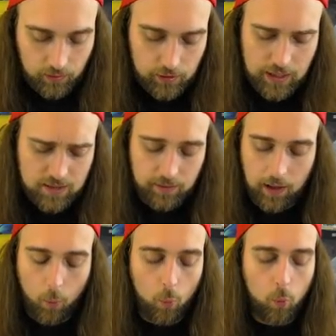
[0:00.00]
You guys will be
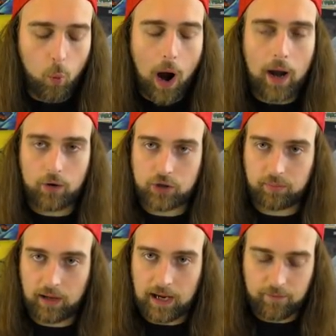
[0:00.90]
like, why aren't
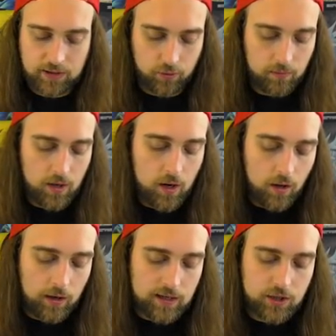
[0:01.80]
you playing Heavy Storm?
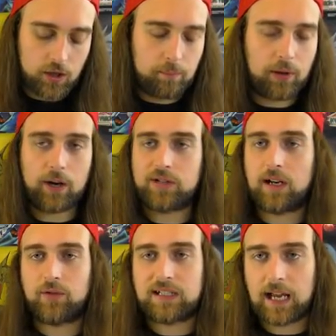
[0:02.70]
Because good players
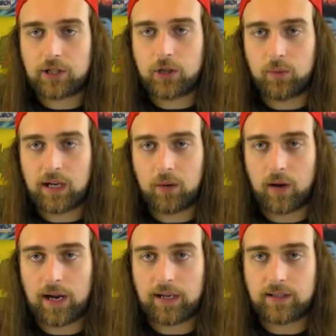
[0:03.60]
never set two
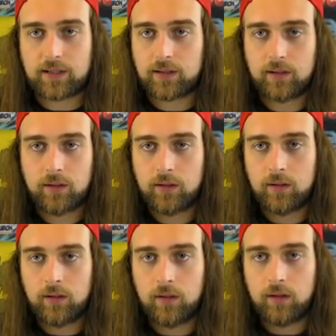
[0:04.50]
anyways.
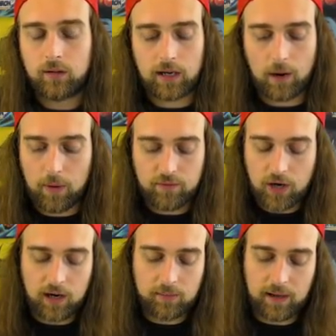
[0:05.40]
Like, we've
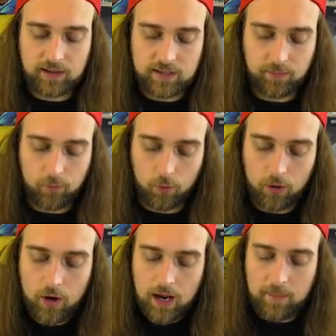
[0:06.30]
talked about this
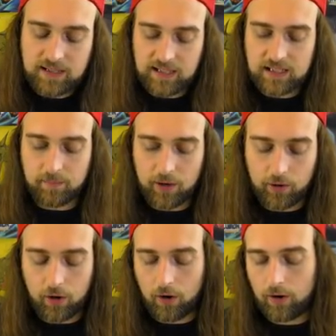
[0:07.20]
before. MST is a
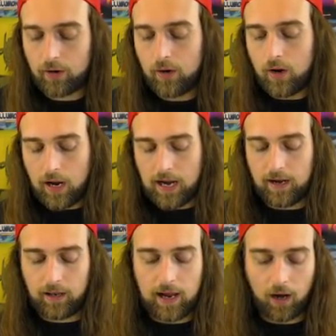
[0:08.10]
better card,
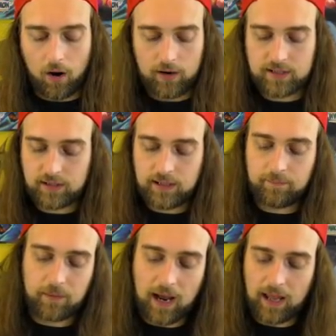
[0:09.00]
and like,
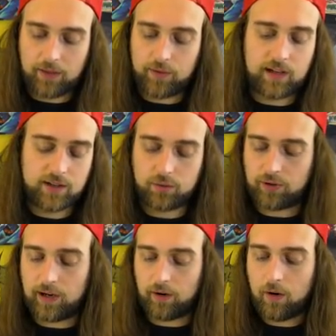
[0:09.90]
honestly, I like 3 Dust
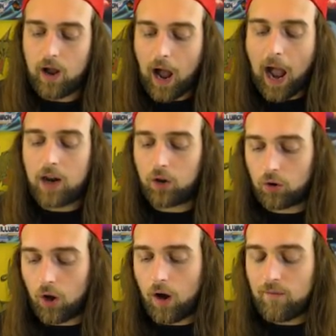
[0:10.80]
Tornado. I
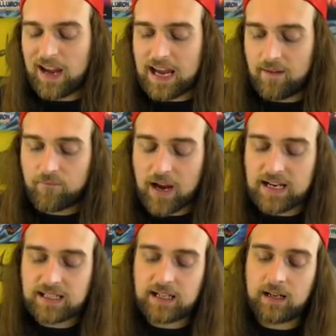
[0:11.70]
love
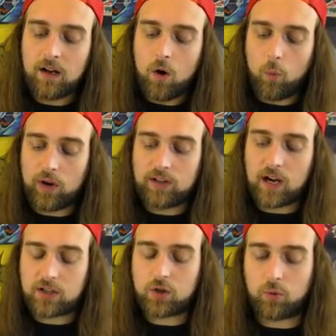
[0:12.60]
end-phasing with
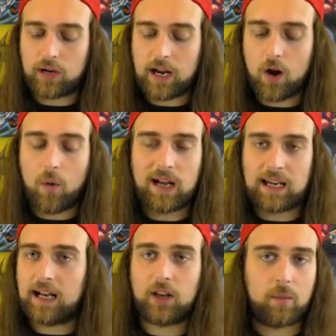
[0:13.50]
Dust Tornado and
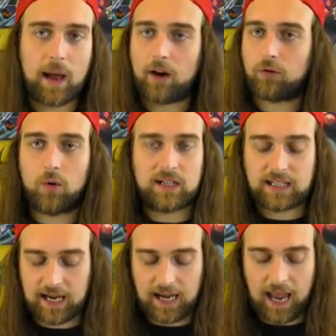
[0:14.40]
getting their back row and
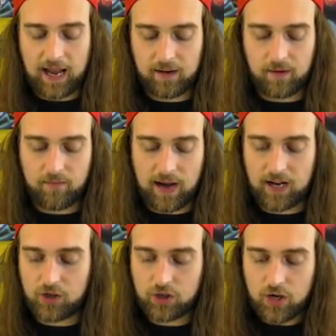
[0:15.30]
staying ahead and
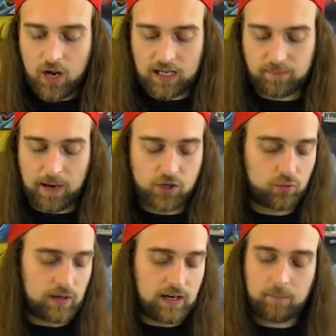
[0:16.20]
advantage,
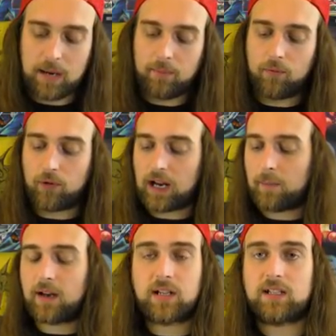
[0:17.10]
especially, people forget
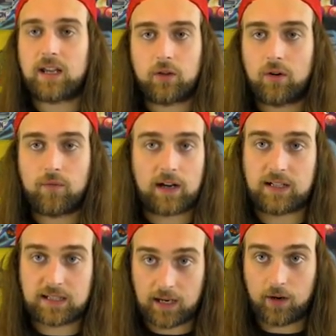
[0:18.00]
about Dust Other Effect to set